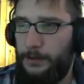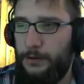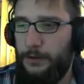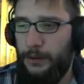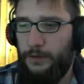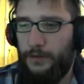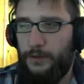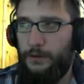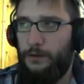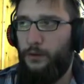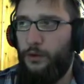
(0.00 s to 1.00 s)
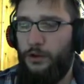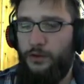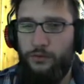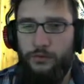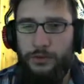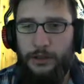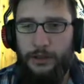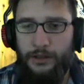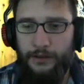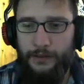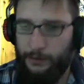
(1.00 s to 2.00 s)
that's not going to be
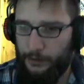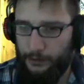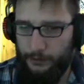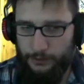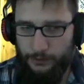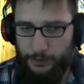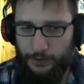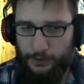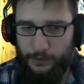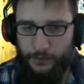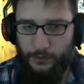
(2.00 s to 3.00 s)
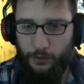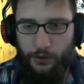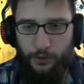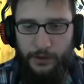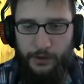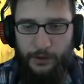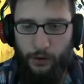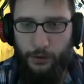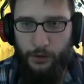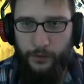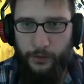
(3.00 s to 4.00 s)
easy. Well, it's going to be easy now
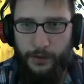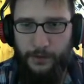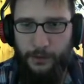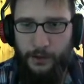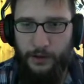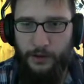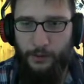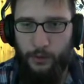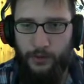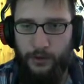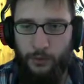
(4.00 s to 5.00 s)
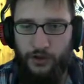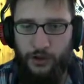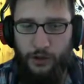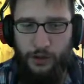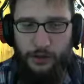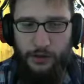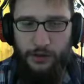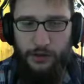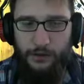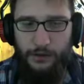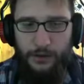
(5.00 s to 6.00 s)
because my stamina is mostly regenerated and
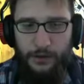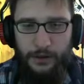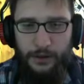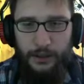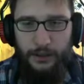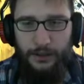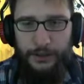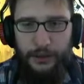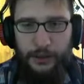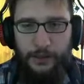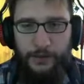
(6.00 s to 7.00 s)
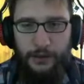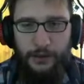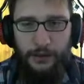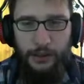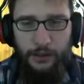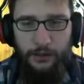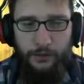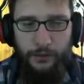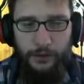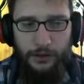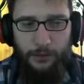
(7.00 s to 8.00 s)
he does not heal over
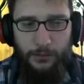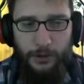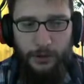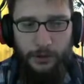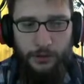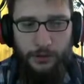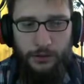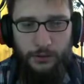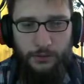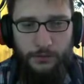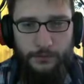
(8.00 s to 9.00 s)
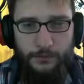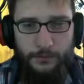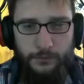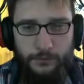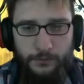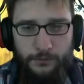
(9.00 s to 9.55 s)
time. Oh,